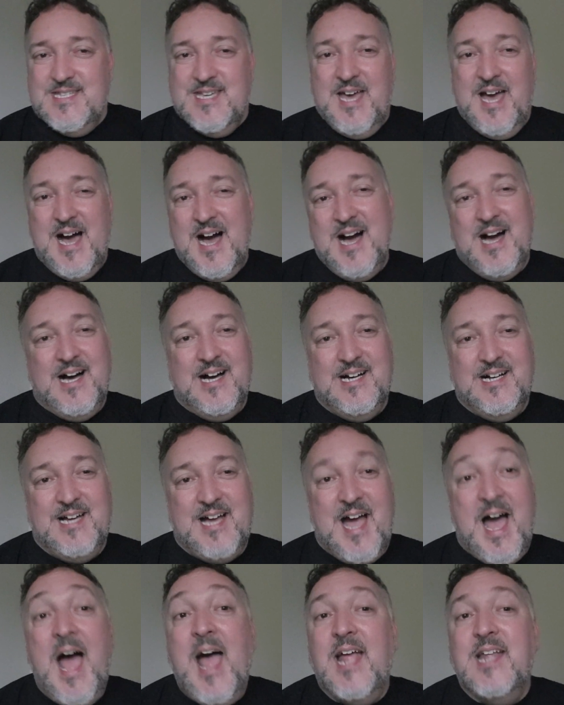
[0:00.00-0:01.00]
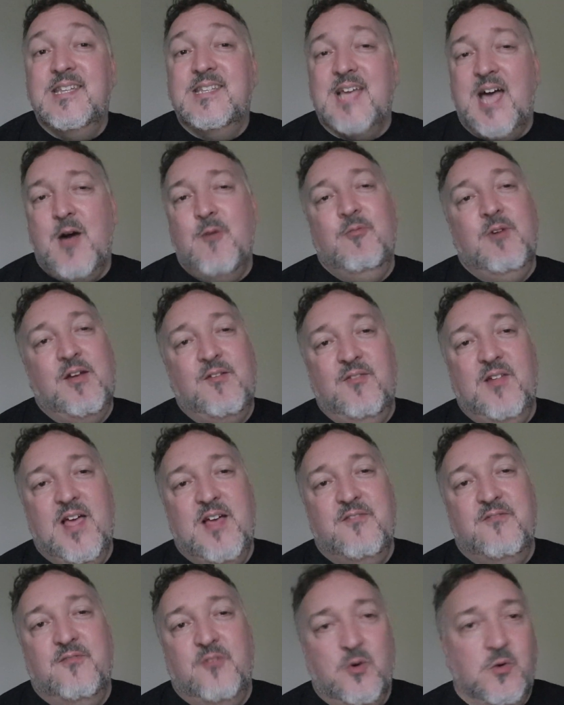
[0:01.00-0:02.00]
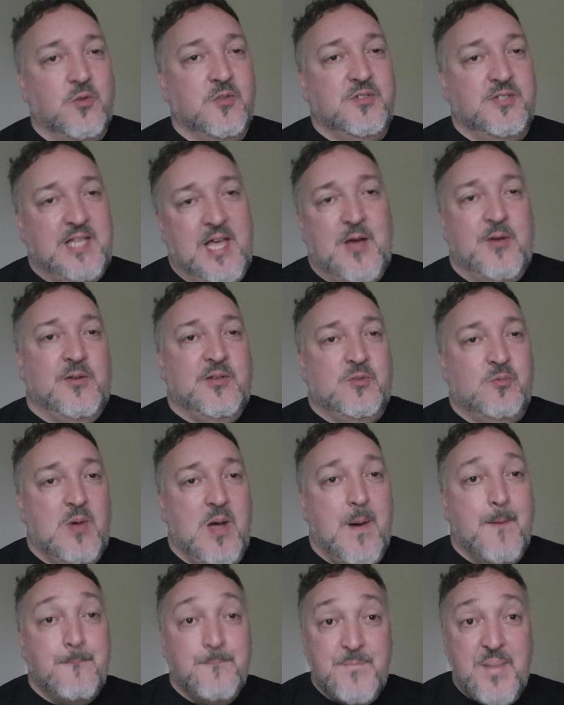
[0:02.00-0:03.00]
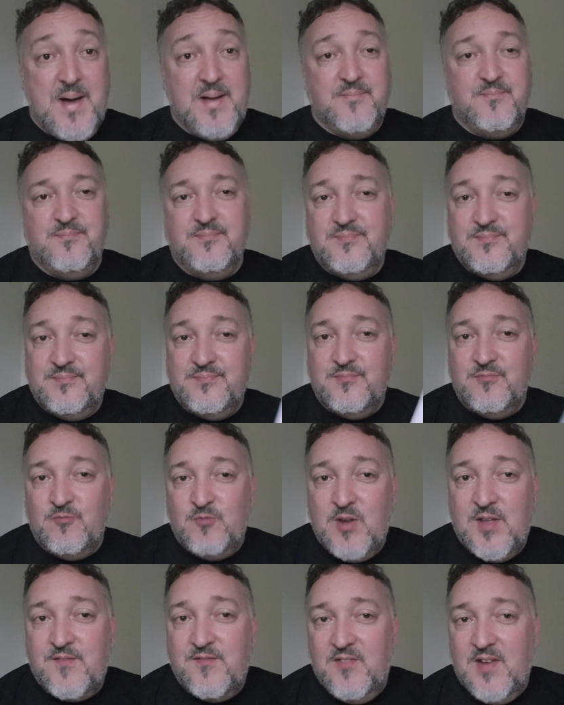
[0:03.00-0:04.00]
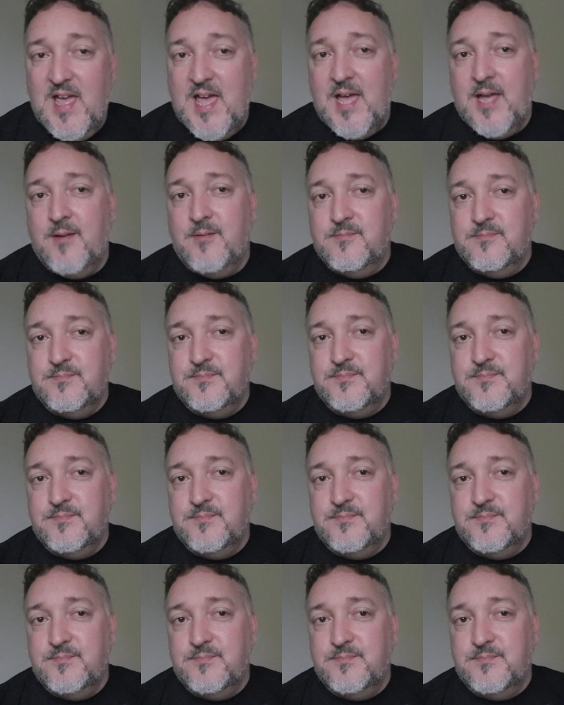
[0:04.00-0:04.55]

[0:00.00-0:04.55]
and how Ric Flair falls down as well. But Ric Flair,